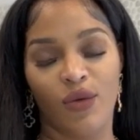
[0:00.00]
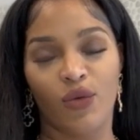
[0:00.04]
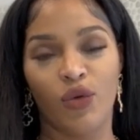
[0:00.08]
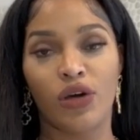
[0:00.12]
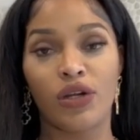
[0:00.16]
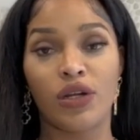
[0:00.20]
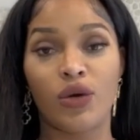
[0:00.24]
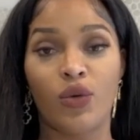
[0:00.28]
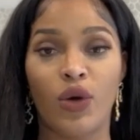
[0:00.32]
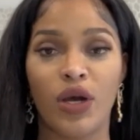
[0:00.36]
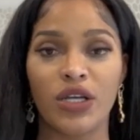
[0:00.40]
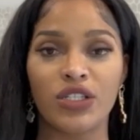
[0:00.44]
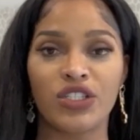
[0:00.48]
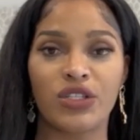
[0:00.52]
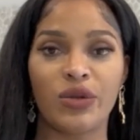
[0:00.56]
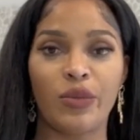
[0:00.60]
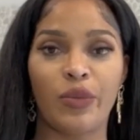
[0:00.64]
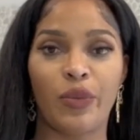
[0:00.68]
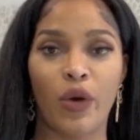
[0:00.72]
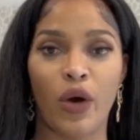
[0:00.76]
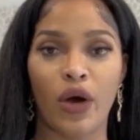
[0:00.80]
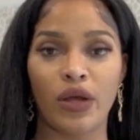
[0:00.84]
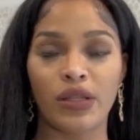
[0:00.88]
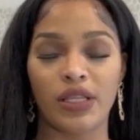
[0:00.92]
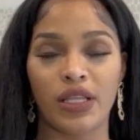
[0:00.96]
We're gonna watch
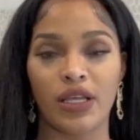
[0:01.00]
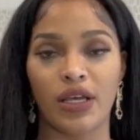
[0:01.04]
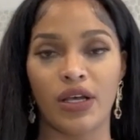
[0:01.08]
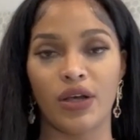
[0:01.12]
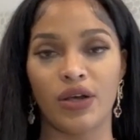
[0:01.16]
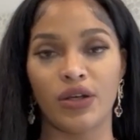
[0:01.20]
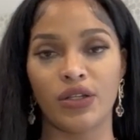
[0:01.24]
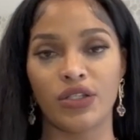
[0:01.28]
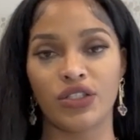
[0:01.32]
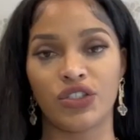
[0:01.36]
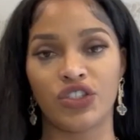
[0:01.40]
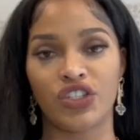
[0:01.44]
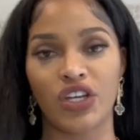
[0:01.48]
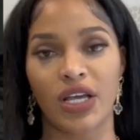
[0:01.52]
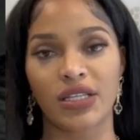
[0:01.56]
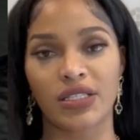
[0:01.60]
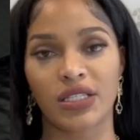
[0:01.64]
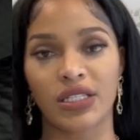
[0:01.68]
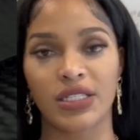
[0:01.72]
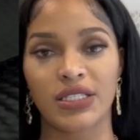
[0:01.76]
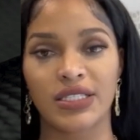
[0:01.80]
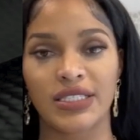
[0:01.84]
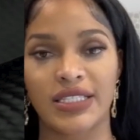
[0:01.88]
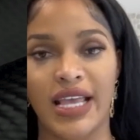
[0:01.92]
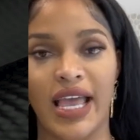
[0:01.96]
the
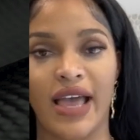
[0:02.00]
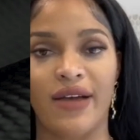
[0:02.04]
Joseline's